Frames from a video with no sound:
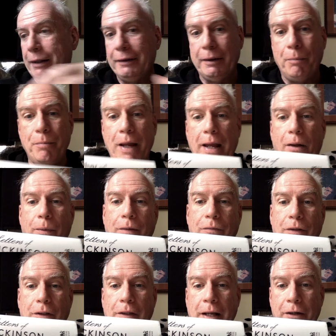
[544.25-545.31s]
is the mail. We have
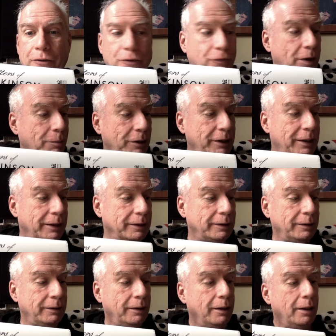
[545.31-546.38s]
the Letters of Emily
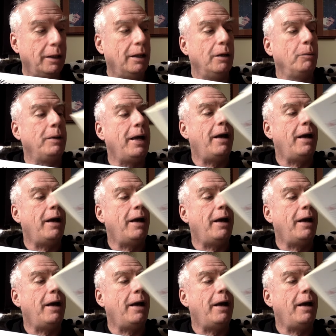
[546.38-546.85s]
Dickinson, we